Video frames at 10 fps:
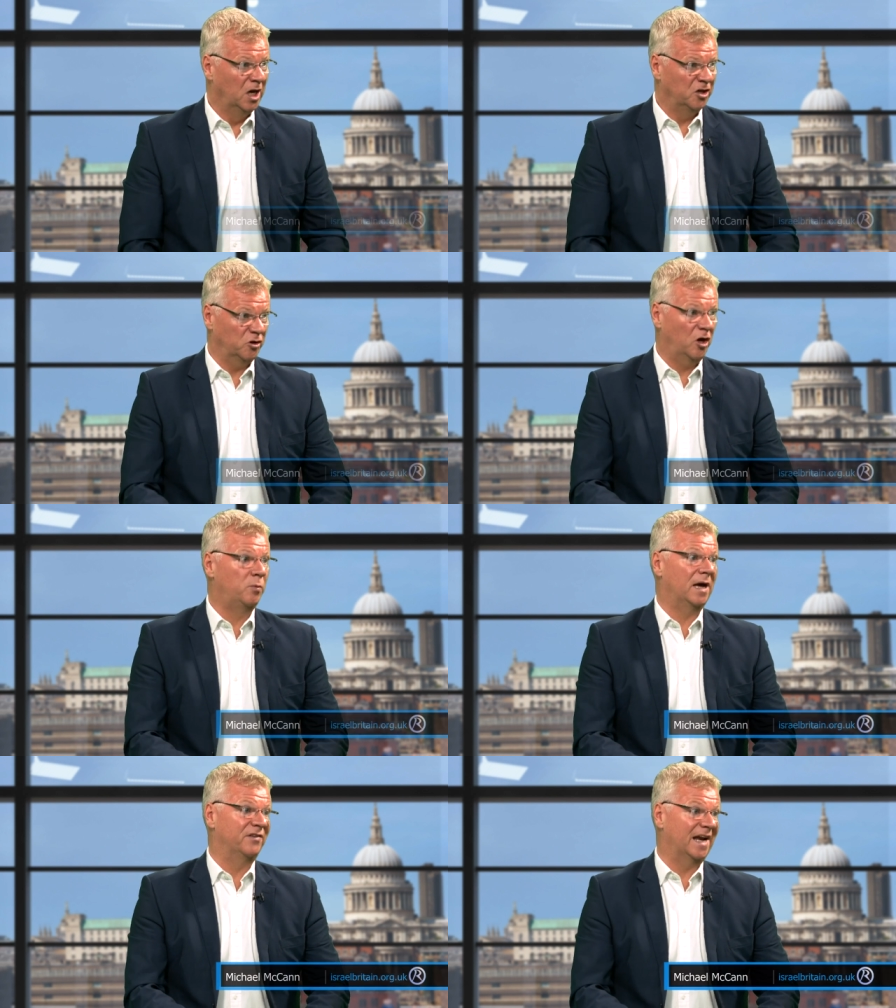So now
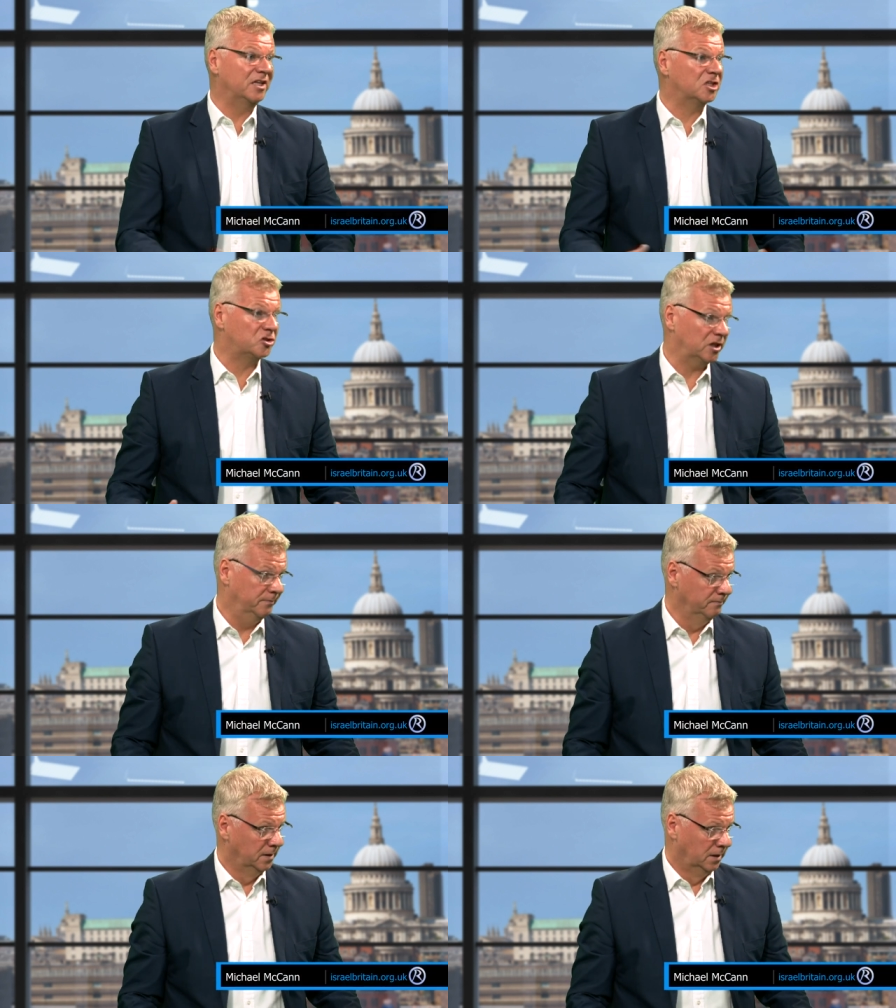we have an industry
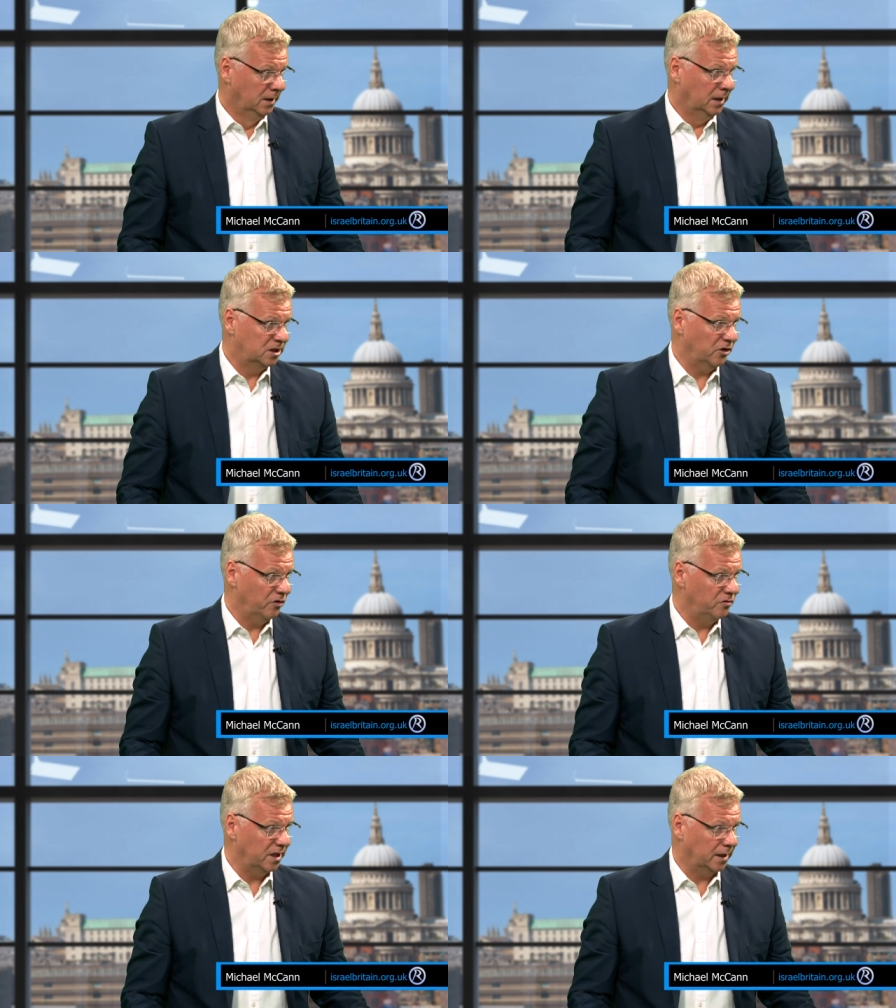
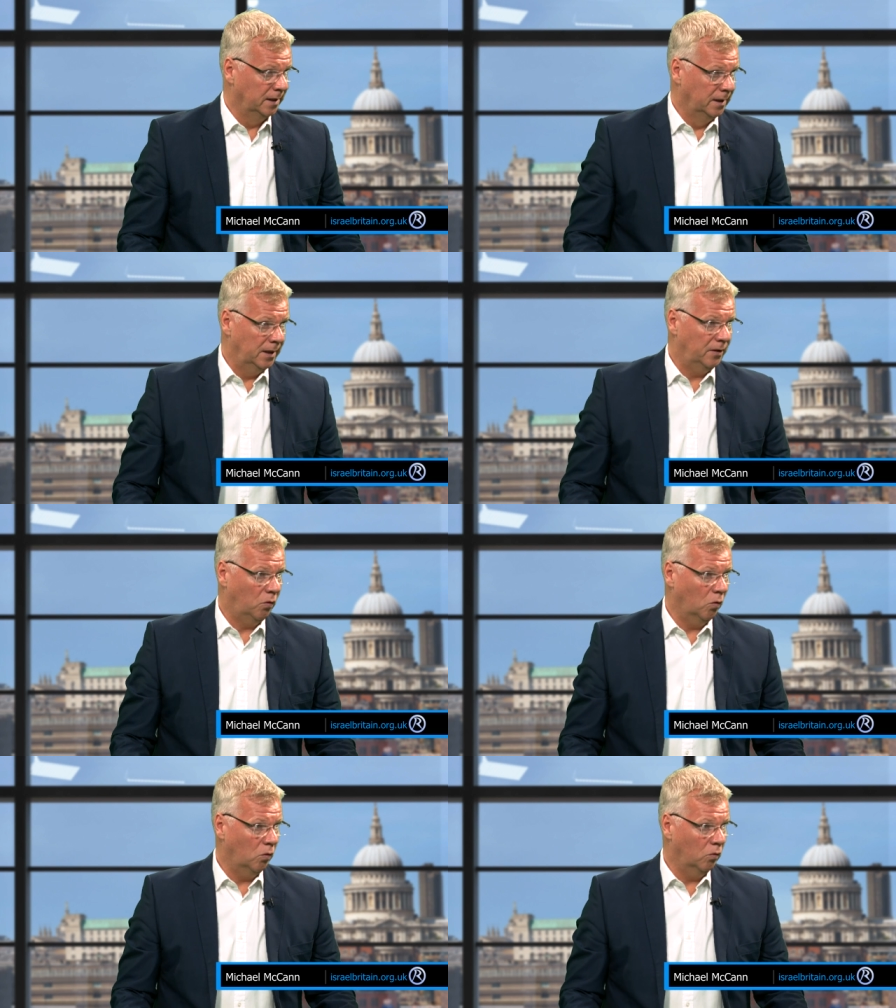surrounding the
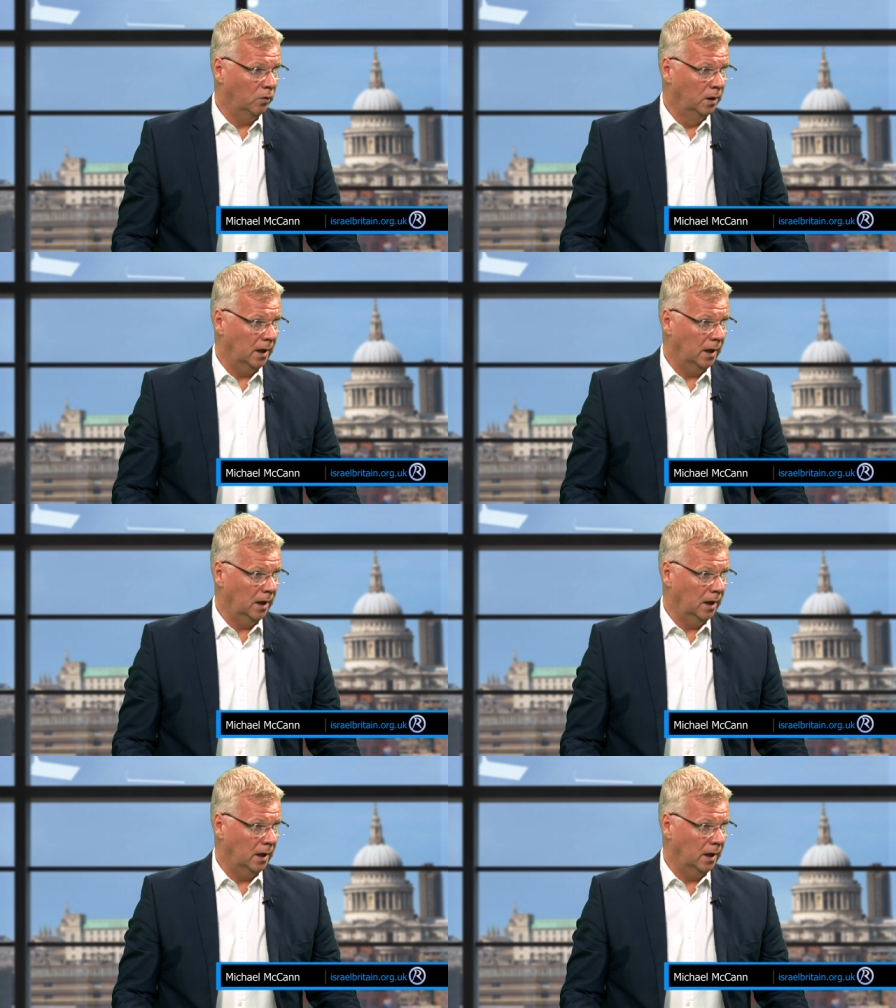whole